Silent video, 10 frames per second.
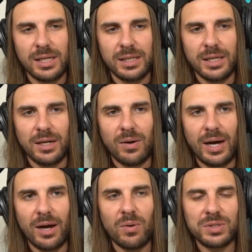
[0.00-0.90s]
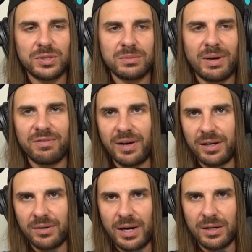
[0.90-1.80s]
You know, I always use my
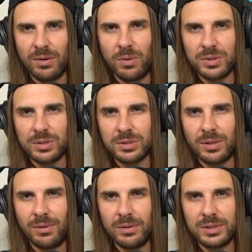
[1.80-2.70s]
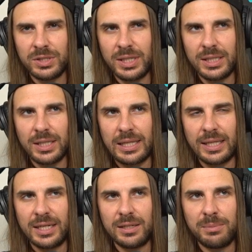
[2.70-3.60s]
firecracker horse assault shit that
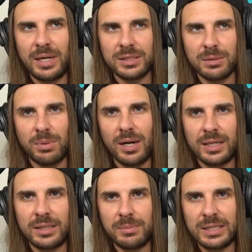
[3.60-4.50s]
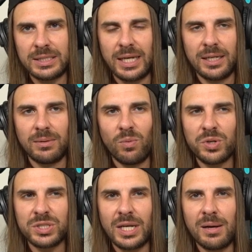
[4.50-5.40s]
led to my sobriety and my stand-up.
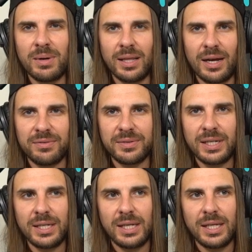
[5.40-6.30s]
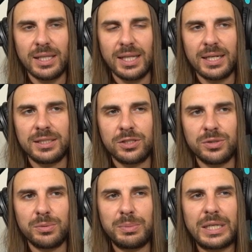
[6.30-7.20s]
Worst day of my life. Led
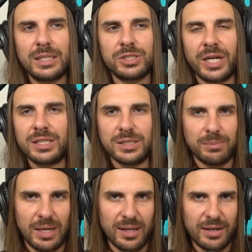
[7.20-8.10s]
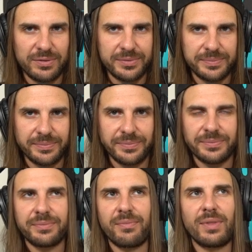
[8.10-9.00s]
to me changing my life.
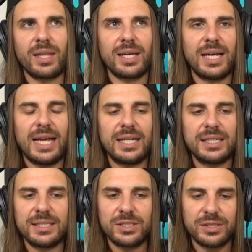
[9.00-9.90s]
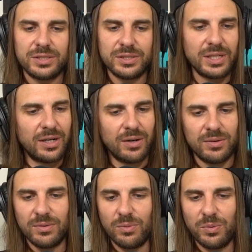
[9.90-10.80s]
And, you know,
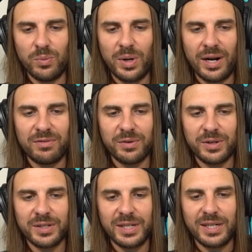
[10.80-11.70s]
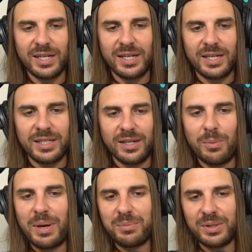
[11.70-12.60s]
whatever, you know,
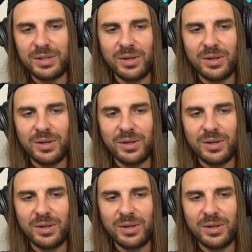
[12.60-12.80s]
maybe you